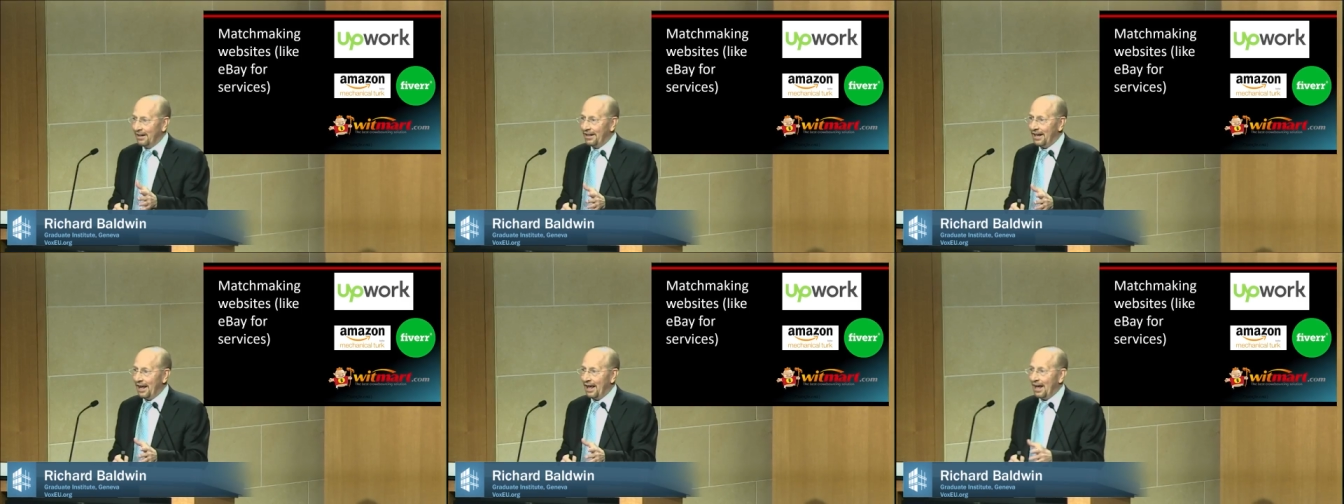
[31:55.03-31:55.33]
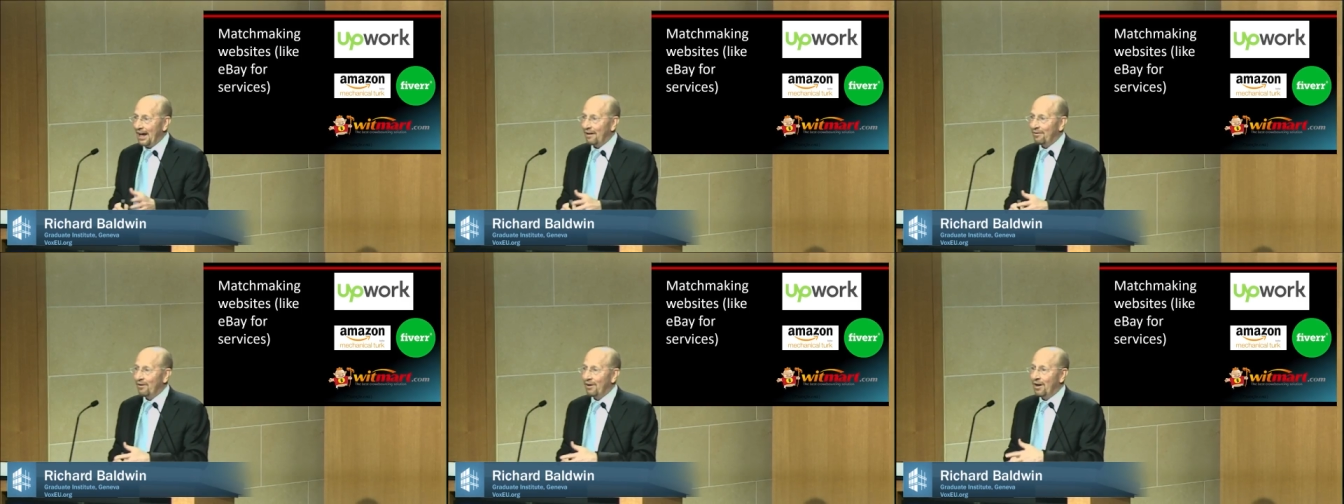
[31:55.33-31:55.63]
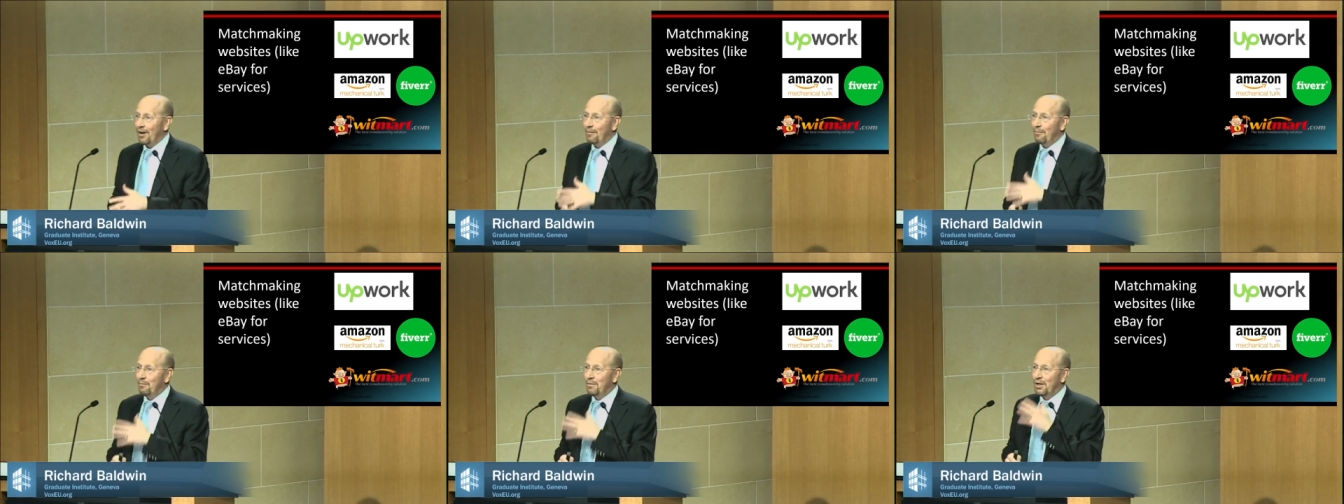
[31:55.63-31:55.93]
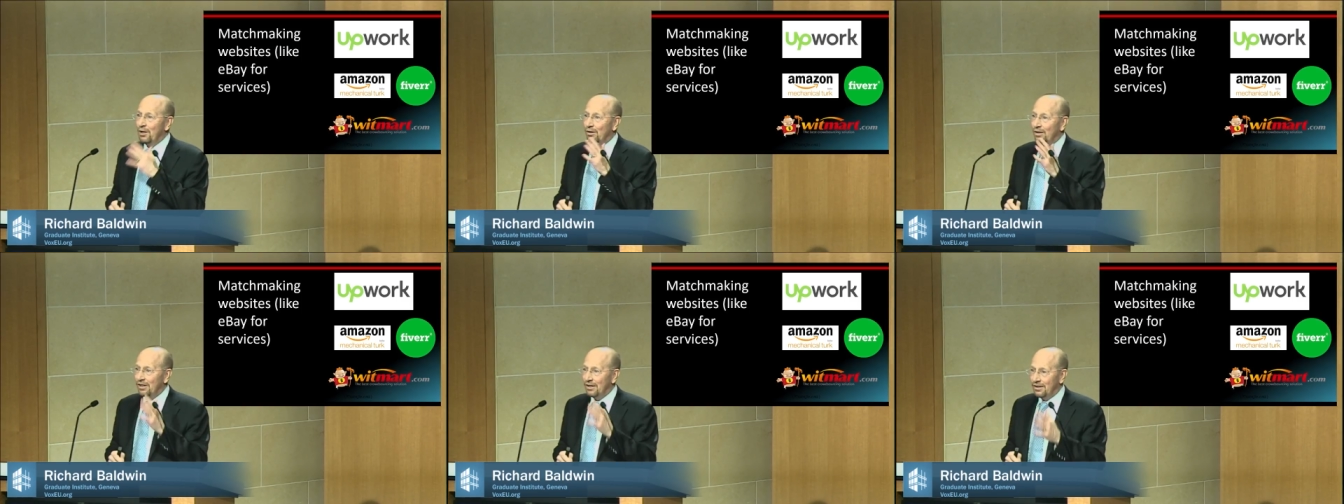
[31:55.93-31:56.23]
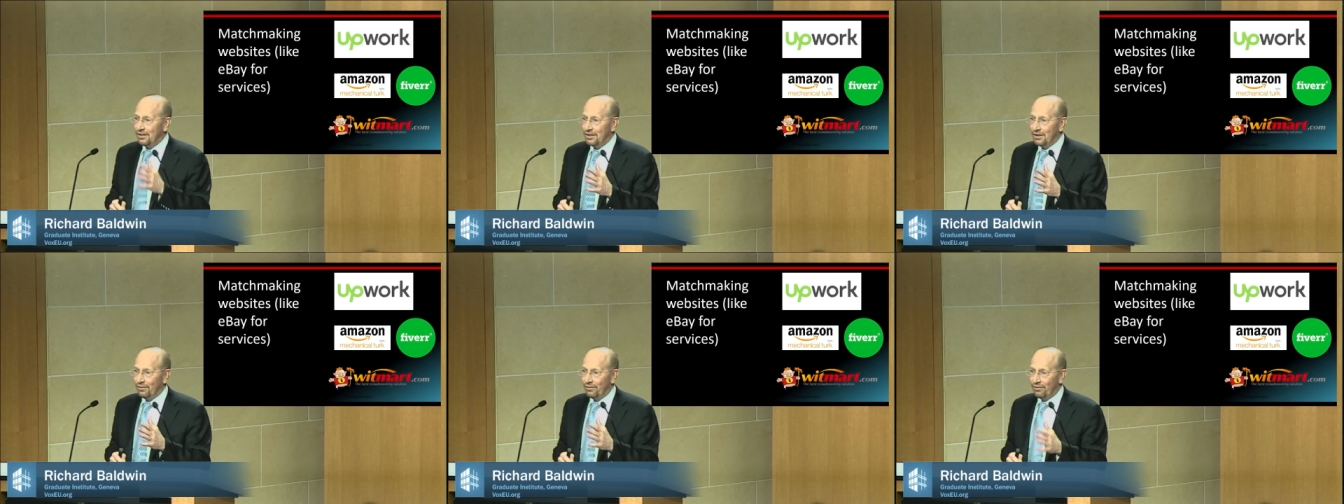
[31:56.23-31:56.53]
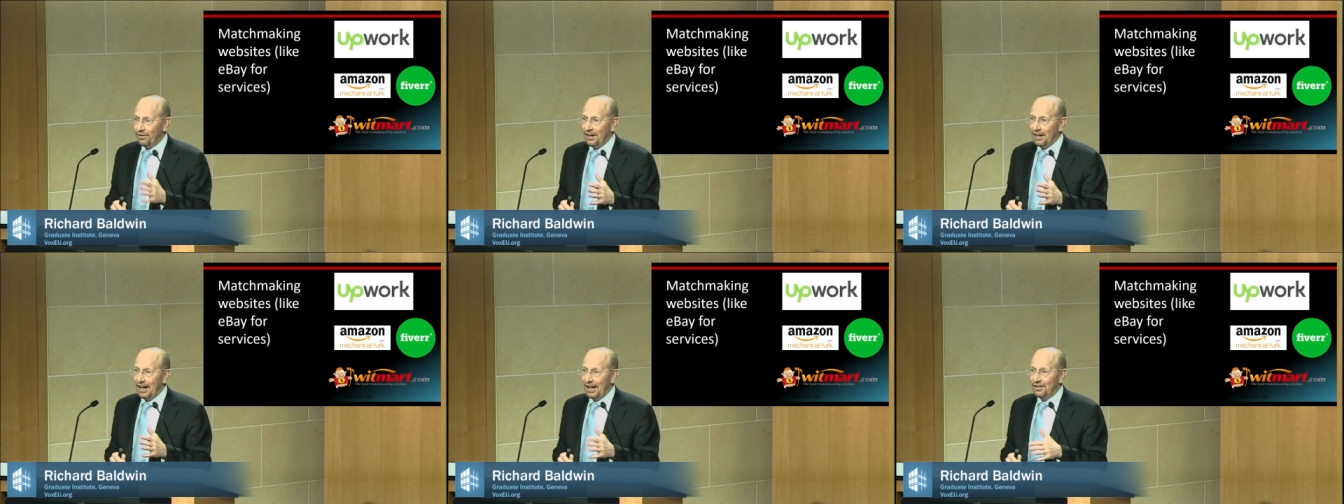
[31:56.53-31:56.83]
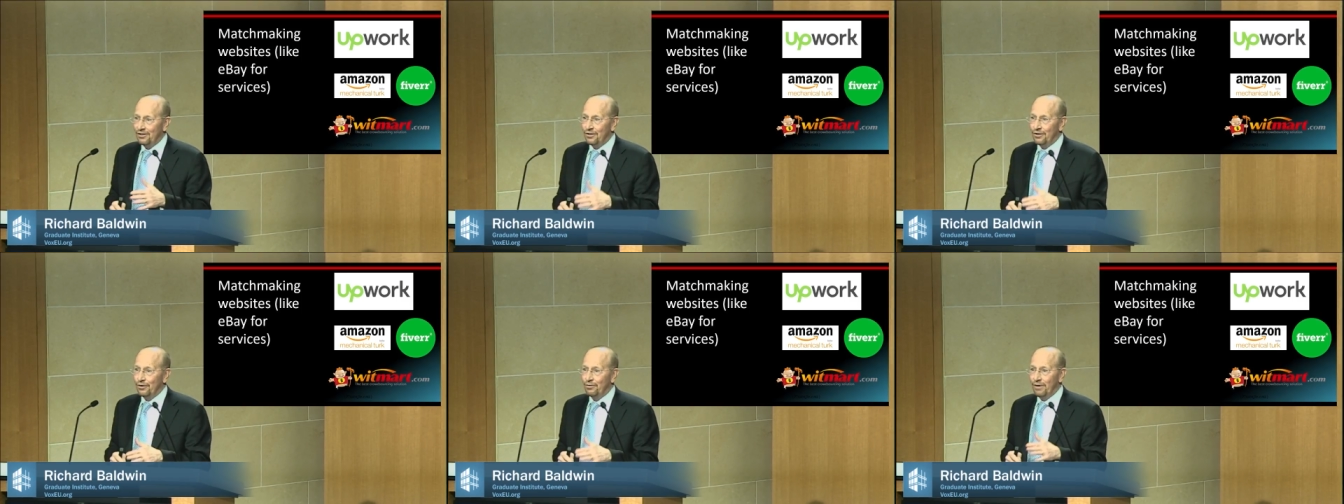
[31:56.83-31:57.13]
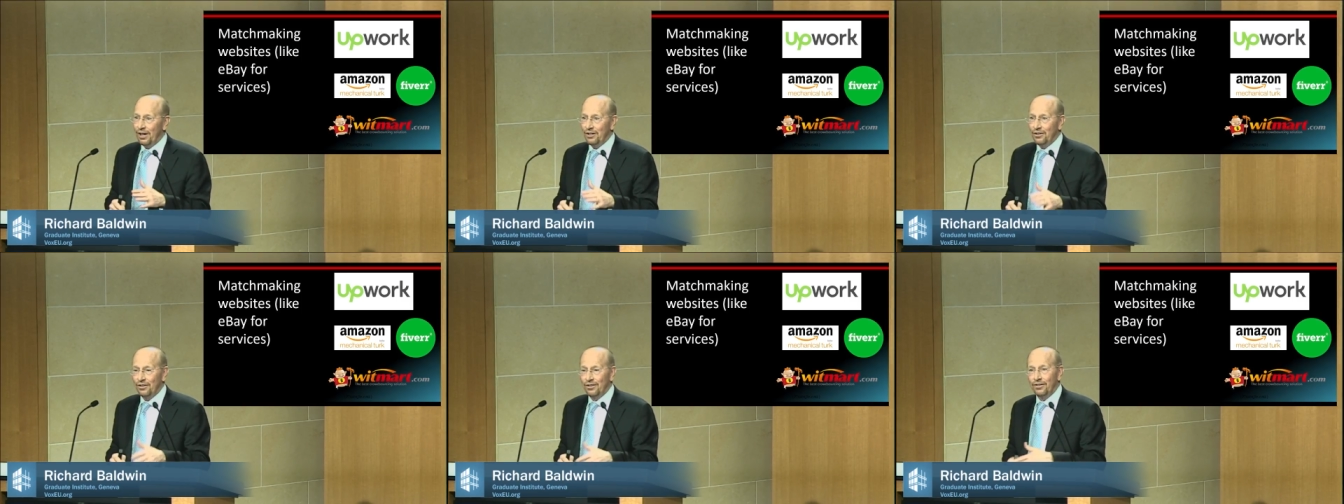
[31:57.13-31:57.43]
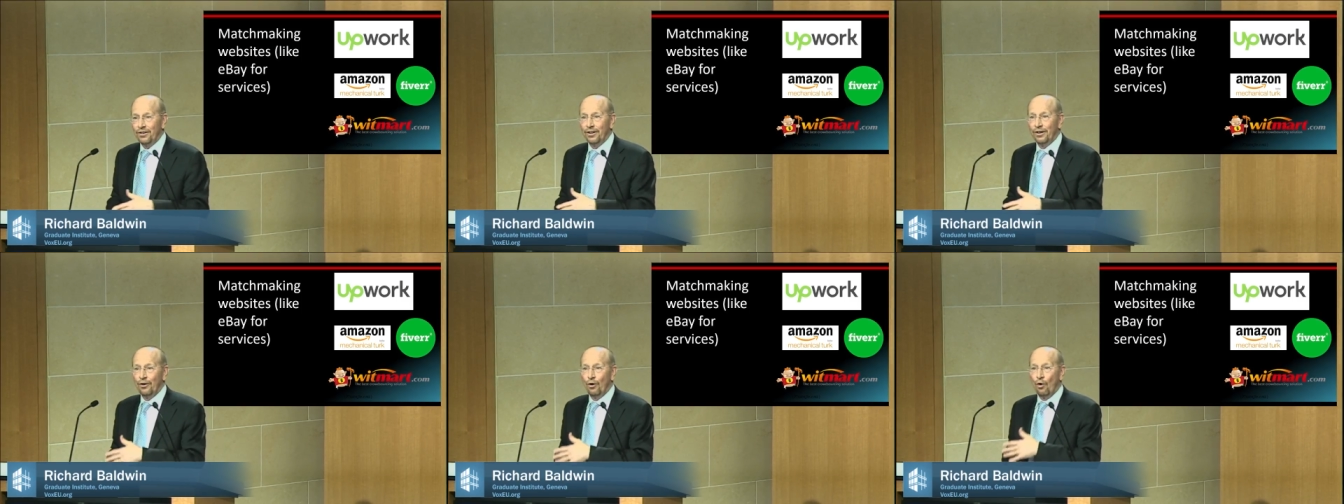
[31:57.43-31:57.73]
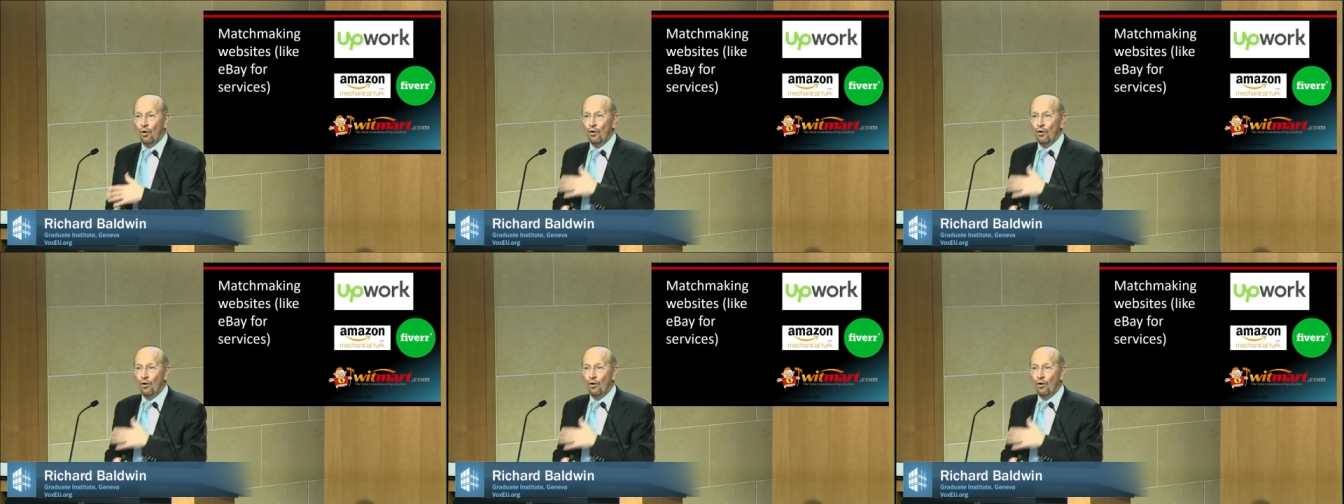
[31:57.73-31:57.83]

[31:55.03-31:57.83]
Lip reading: They have millions of freelancers registered in